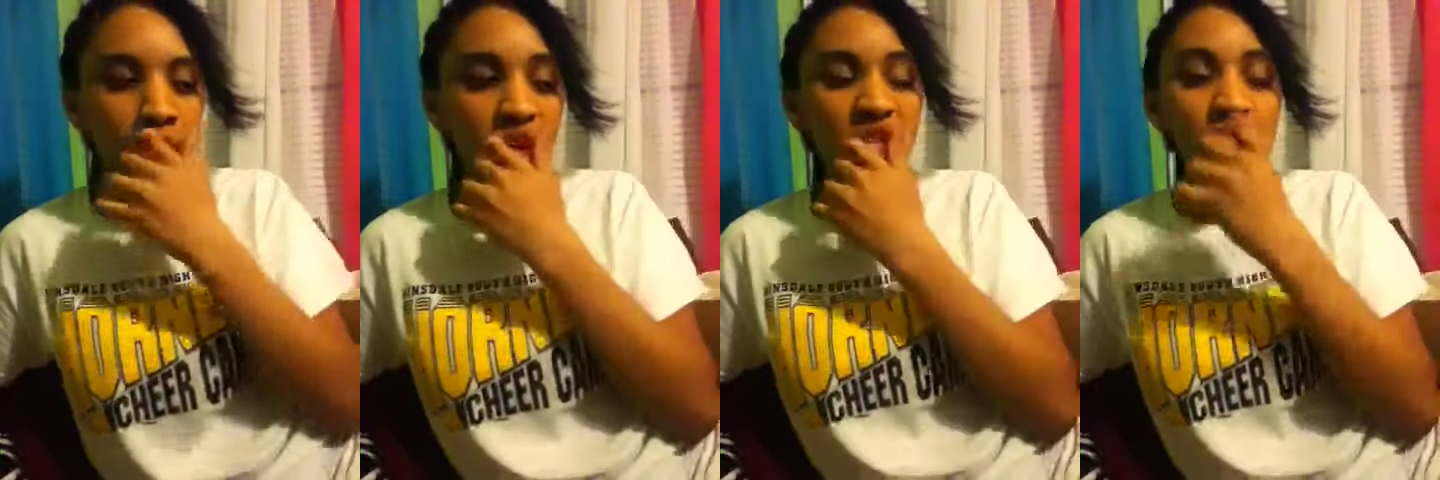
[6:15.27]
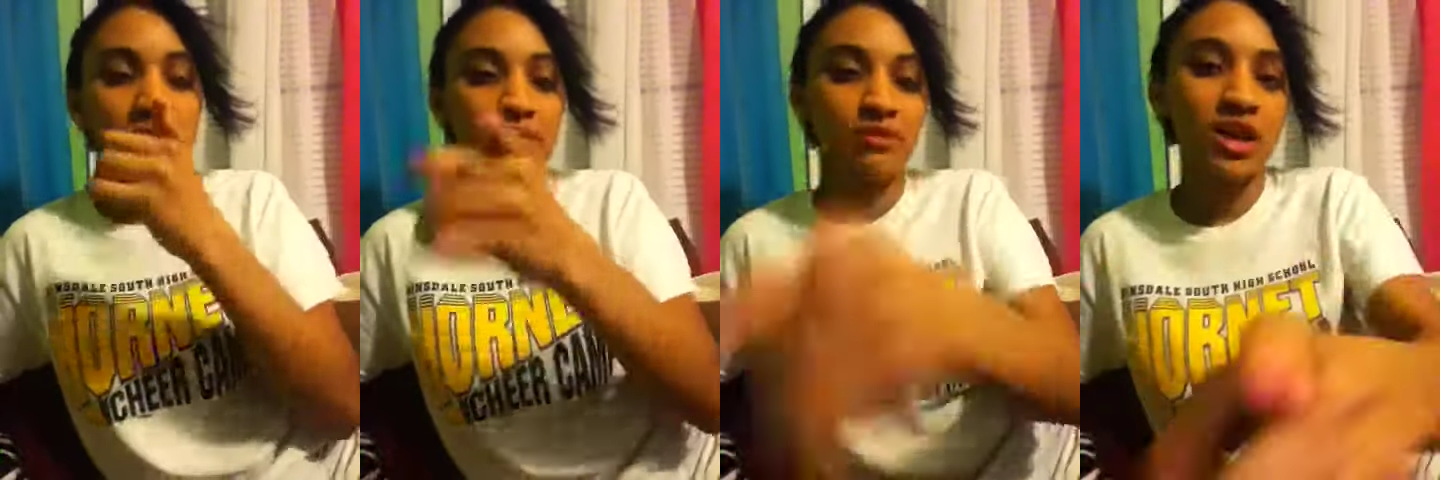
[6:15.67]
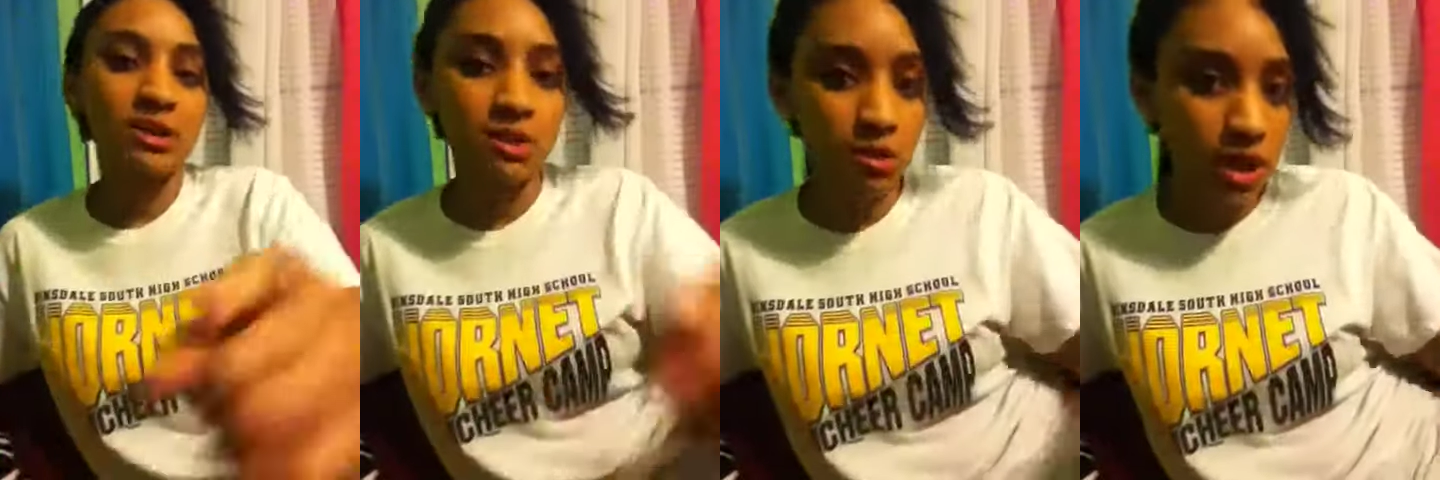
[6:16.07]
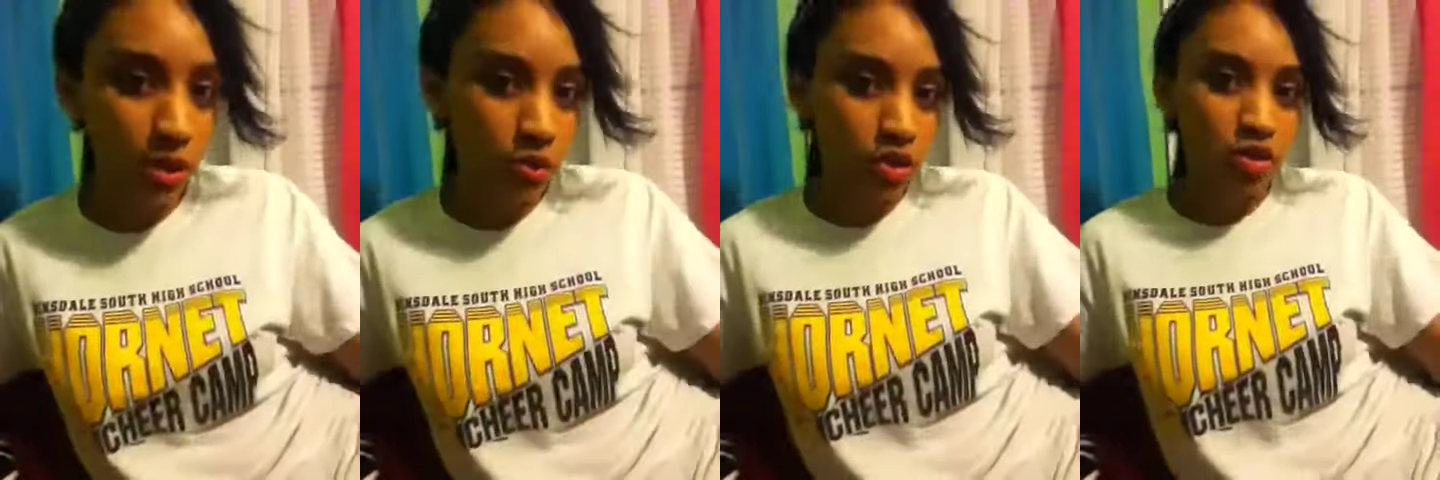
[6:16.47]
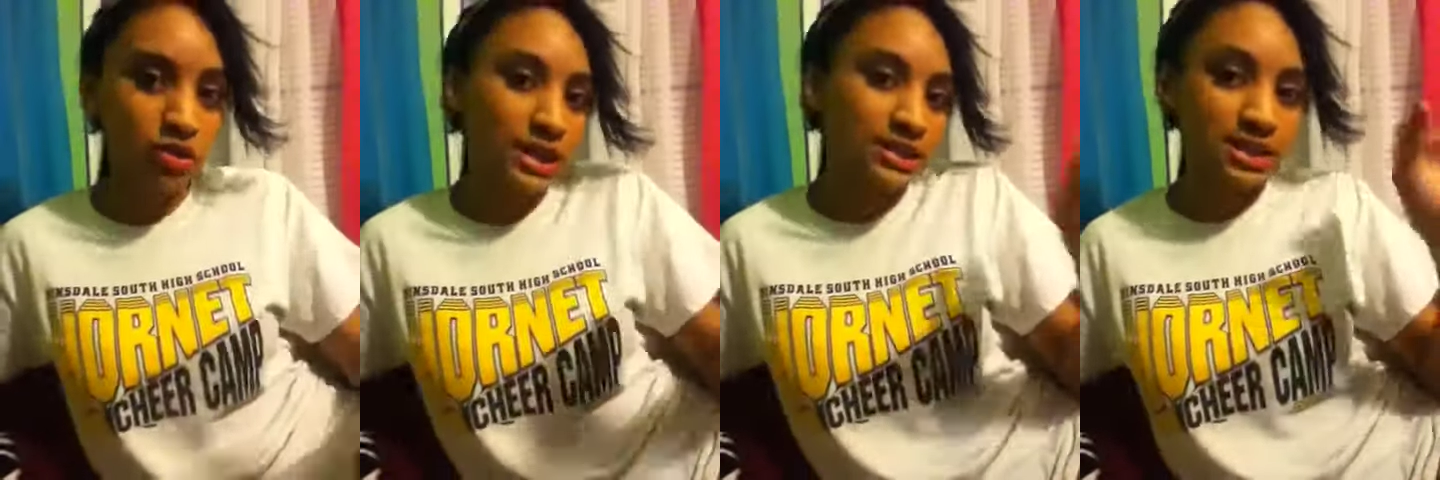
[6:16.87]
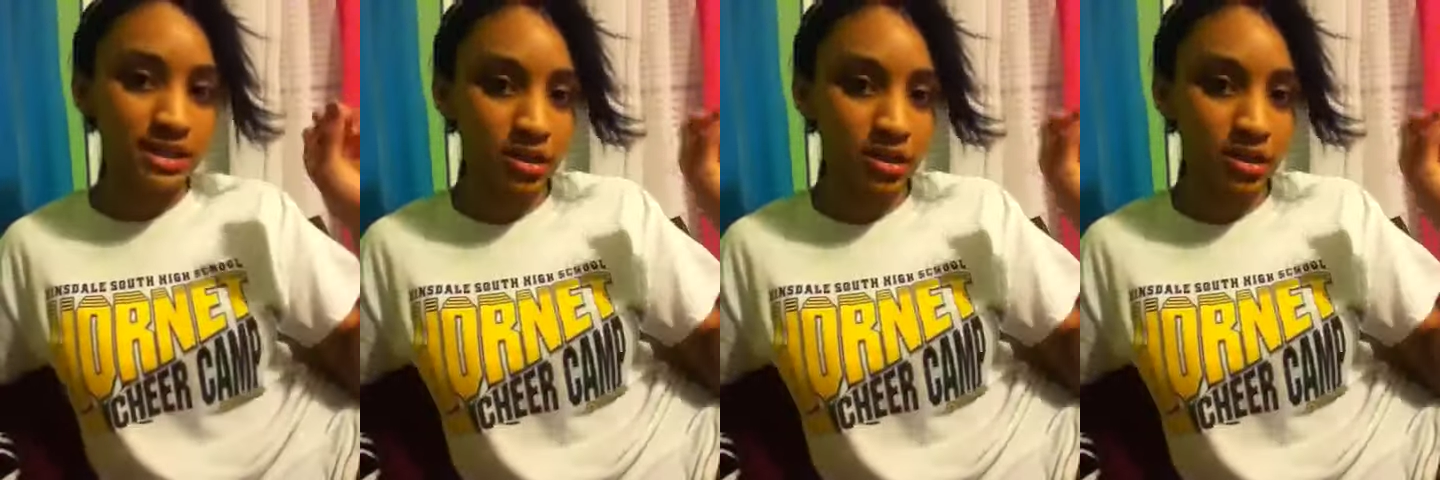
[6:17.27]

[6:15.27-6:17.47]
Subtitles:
they used to make fun of me when I wore dresses